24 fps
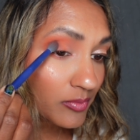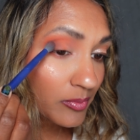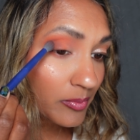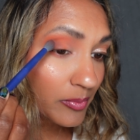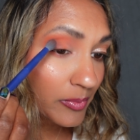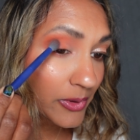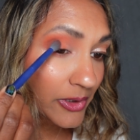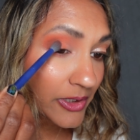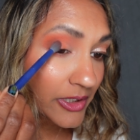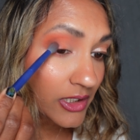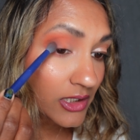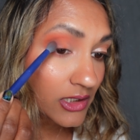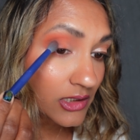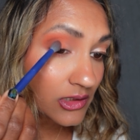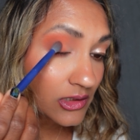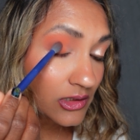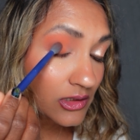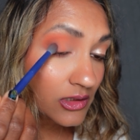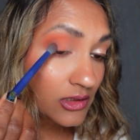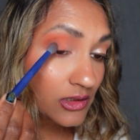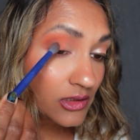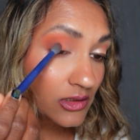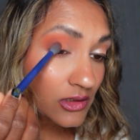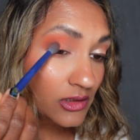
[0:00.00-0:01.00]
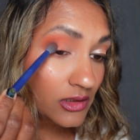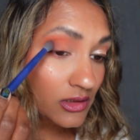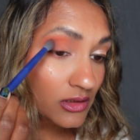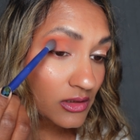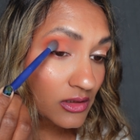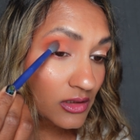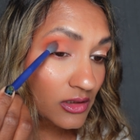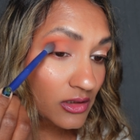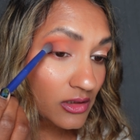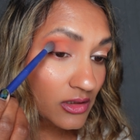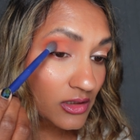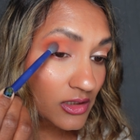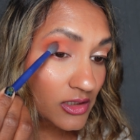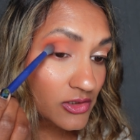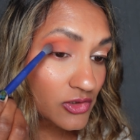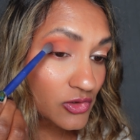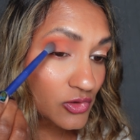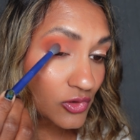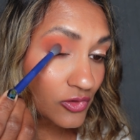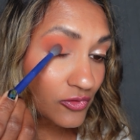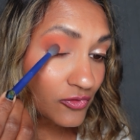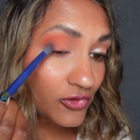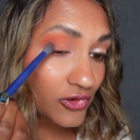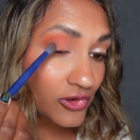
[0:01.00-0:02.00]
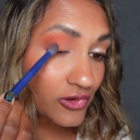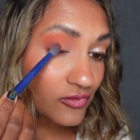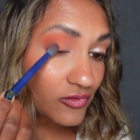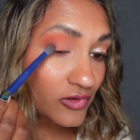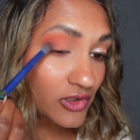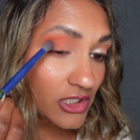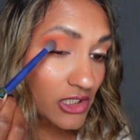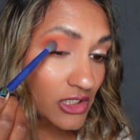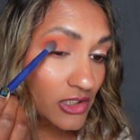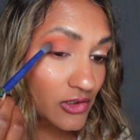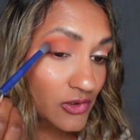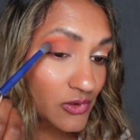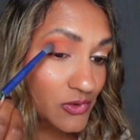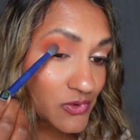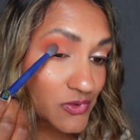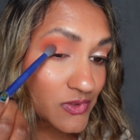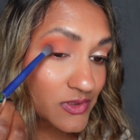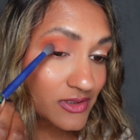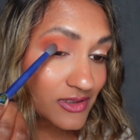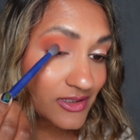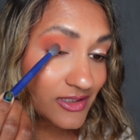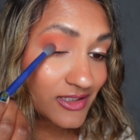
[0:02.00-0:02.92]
but I do it for the videos.